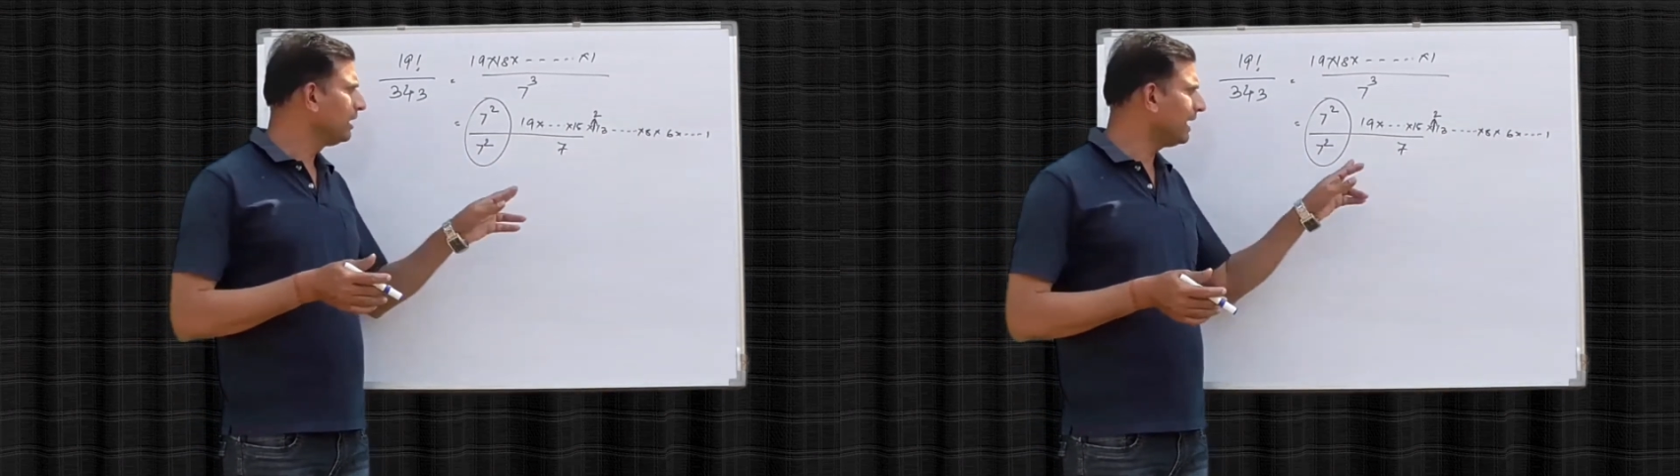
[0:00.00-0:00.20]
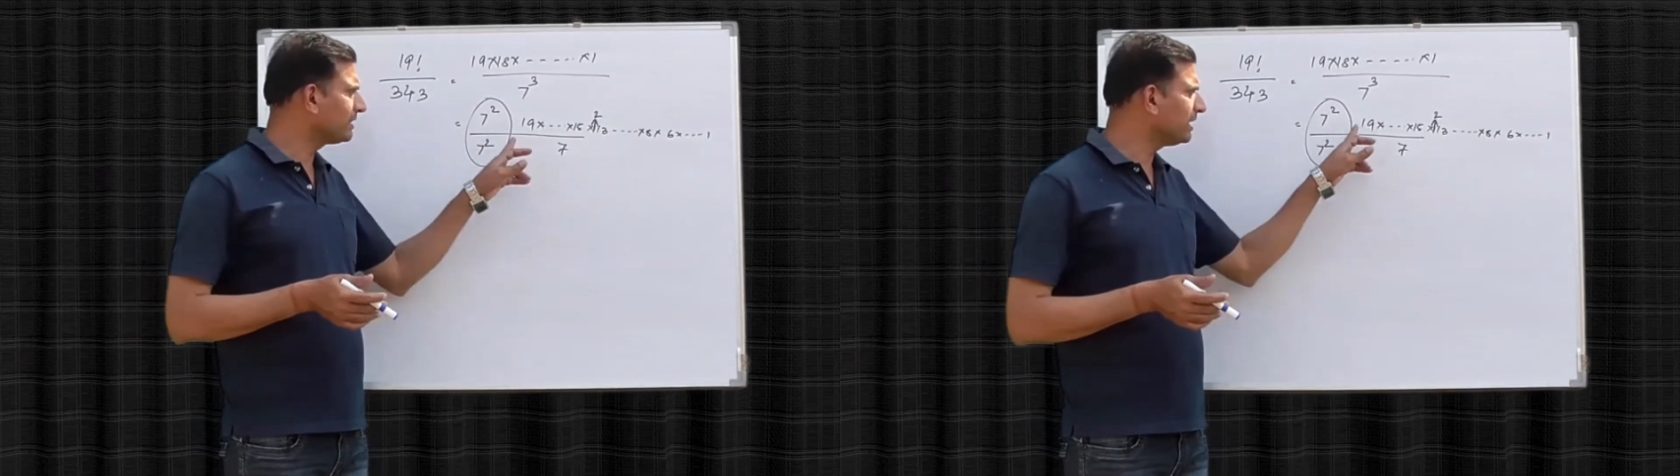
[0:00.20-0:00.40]

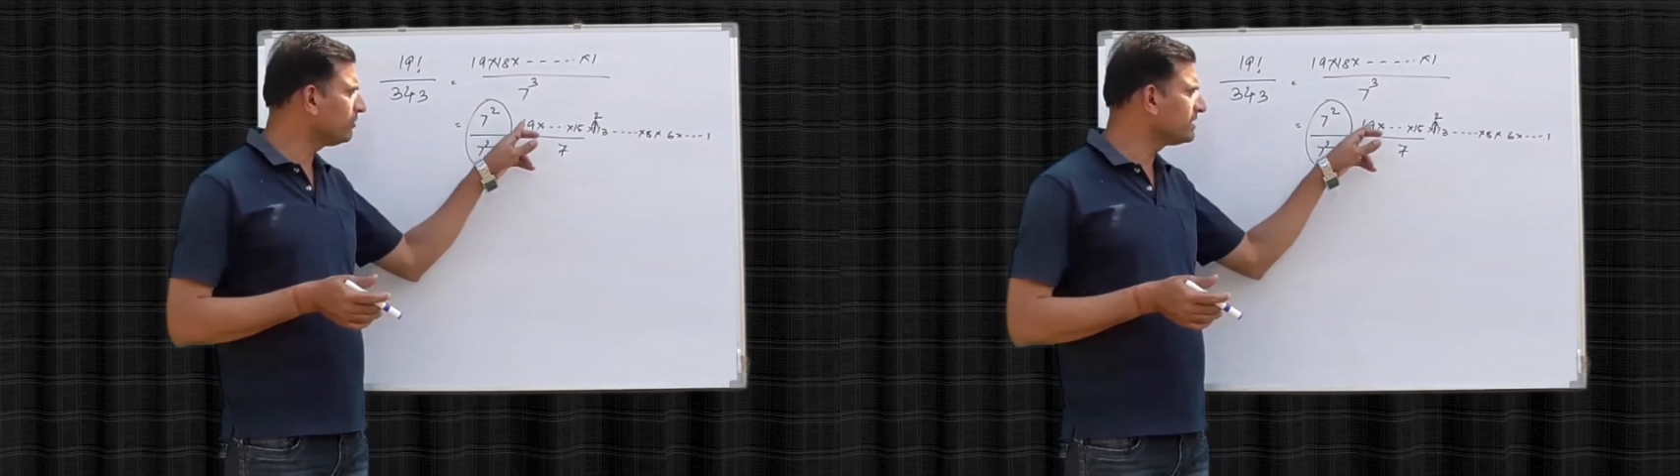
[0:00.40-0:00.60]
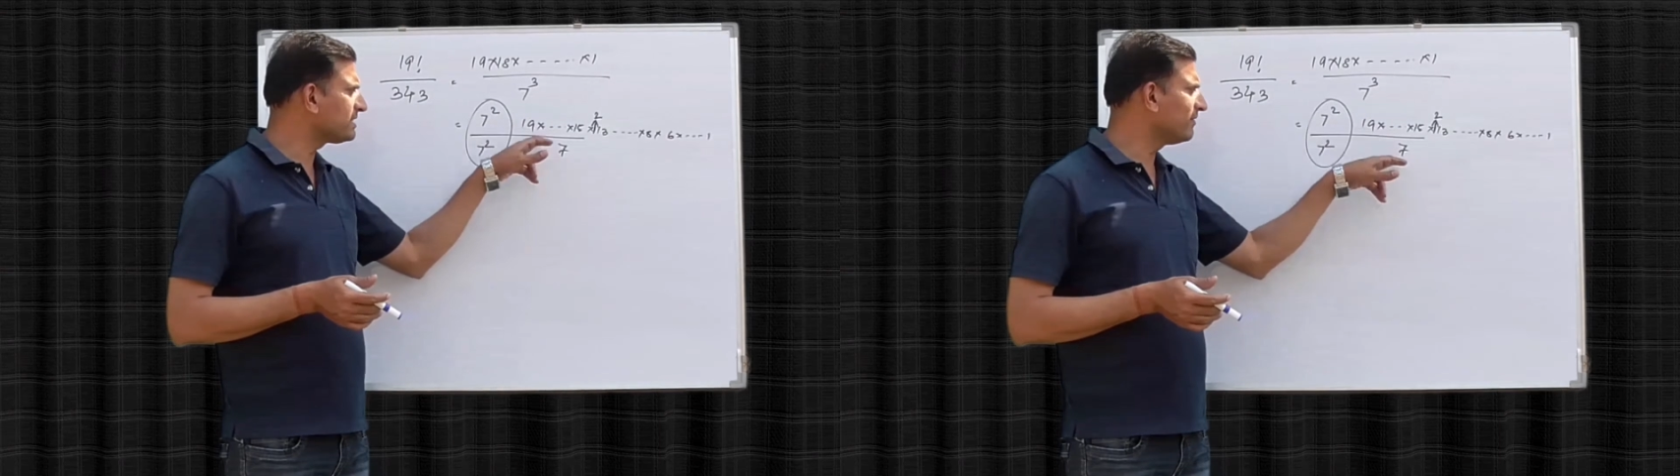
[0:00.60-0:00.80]
Like that,
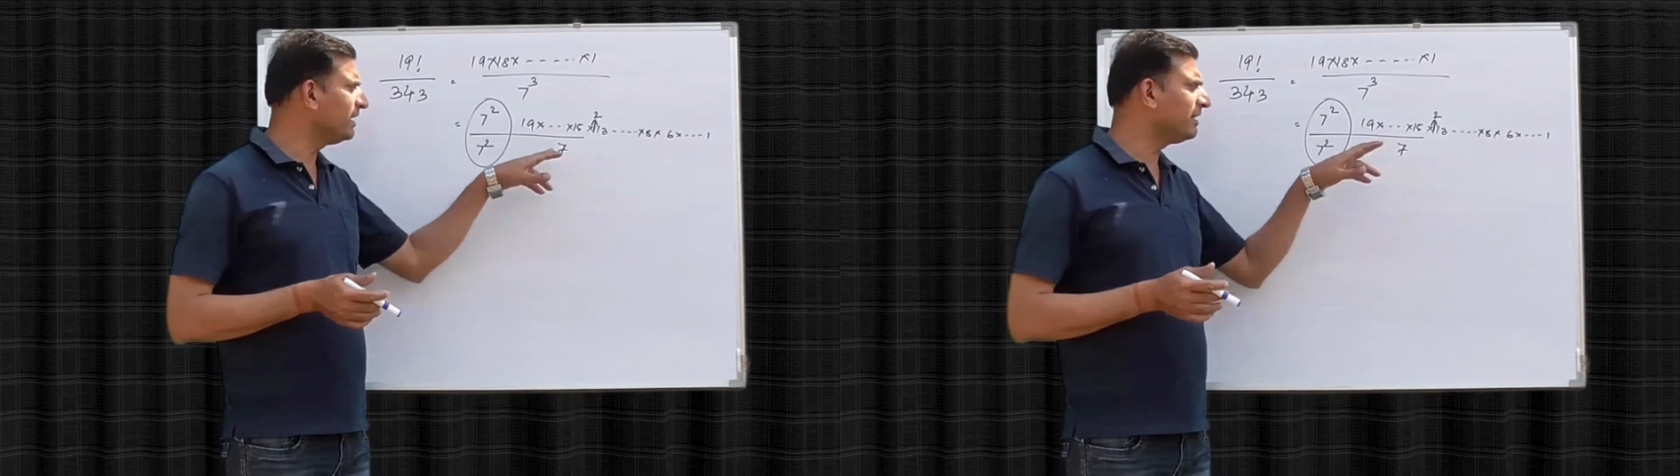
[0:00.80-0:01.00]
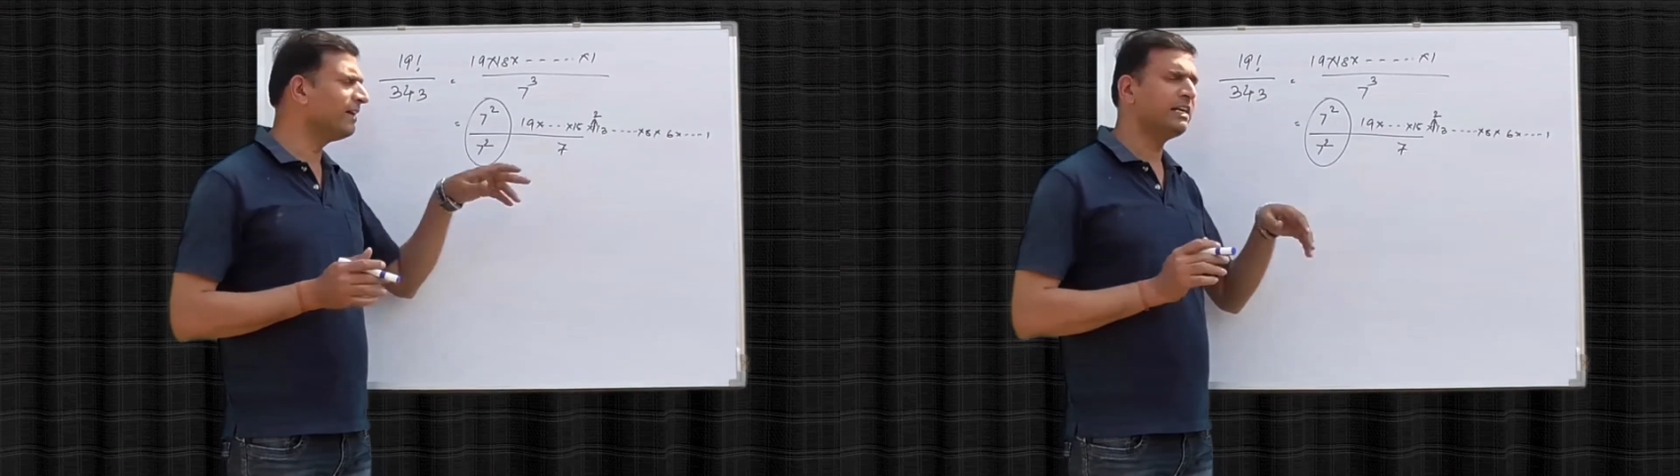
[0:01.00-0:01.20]
when
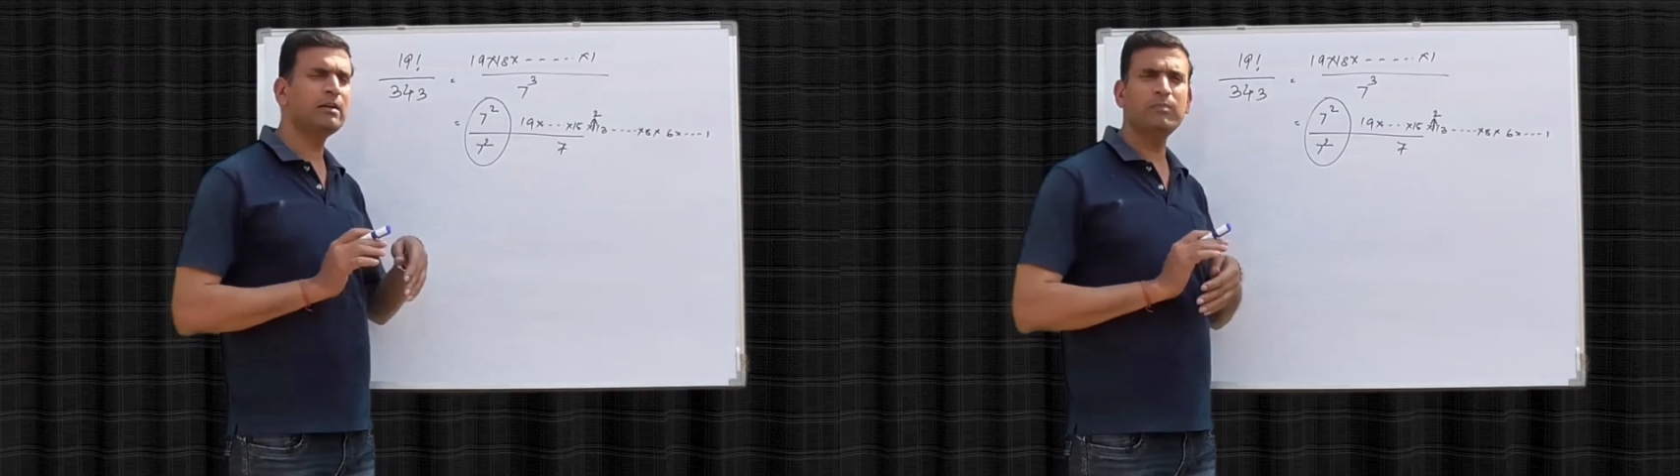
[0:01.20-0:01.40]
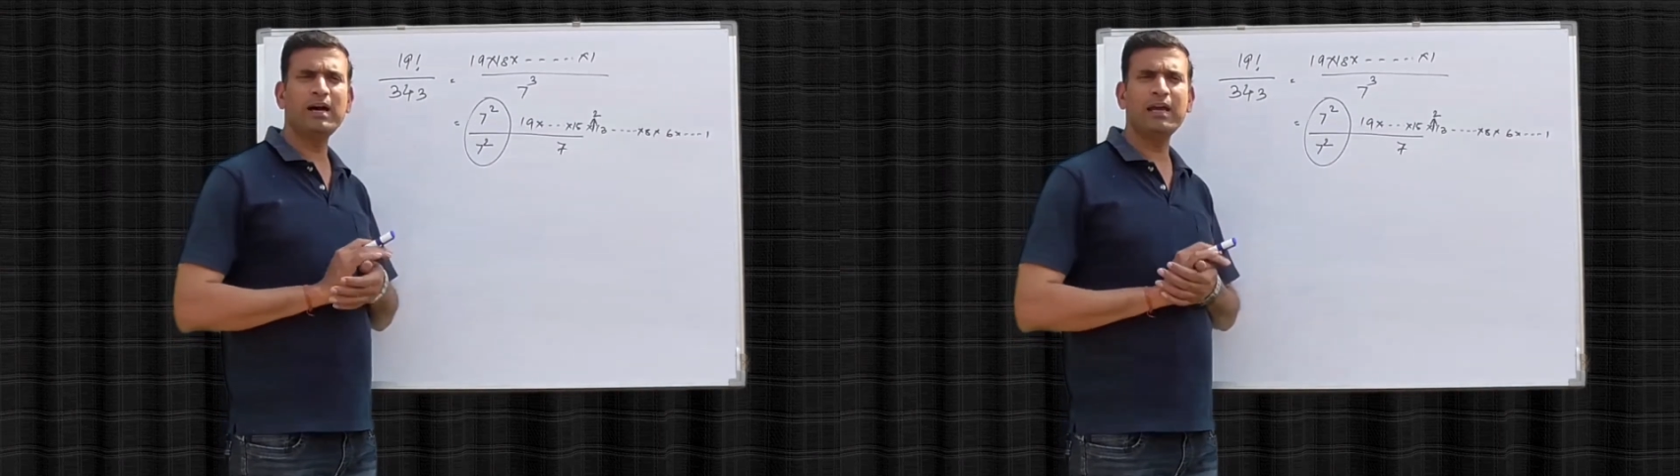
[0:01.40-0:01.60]
7
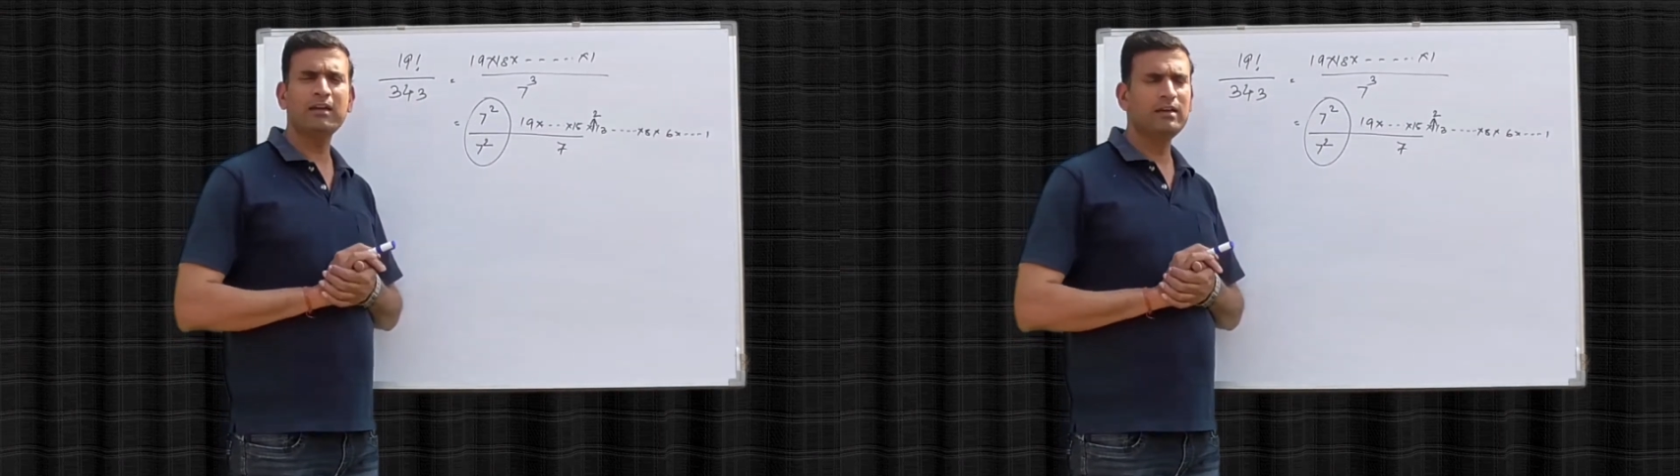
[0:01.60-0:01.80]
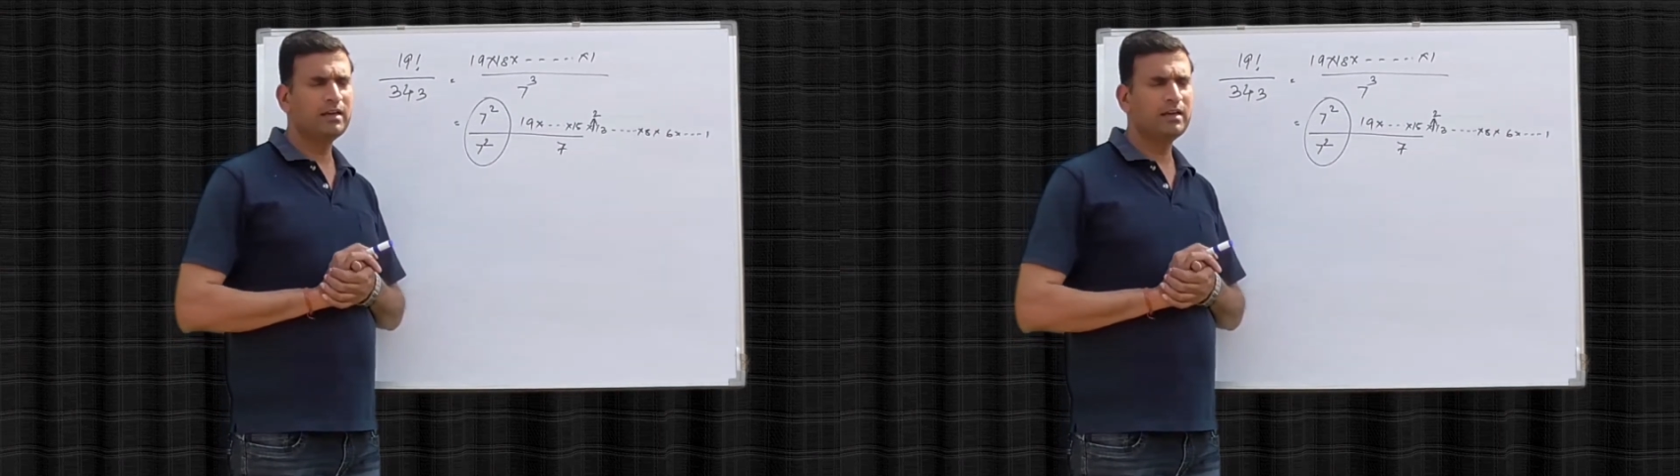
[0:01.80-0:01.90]
divided by